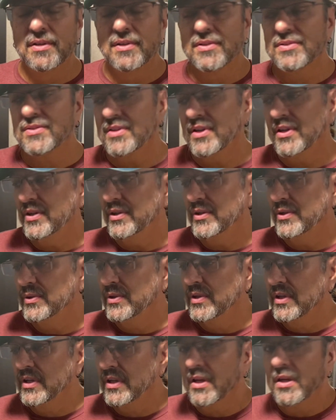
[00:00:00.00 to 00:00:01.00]
So
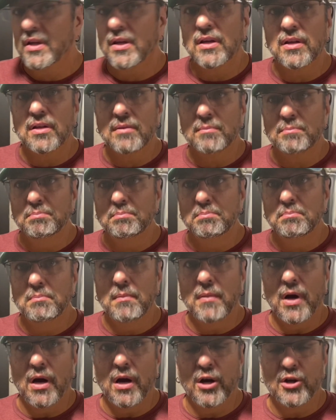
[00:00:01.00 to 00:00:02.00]

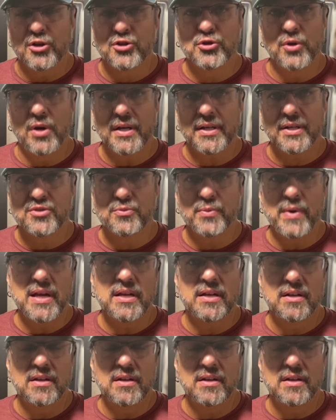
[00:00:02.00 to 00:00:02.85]
our truck is rated at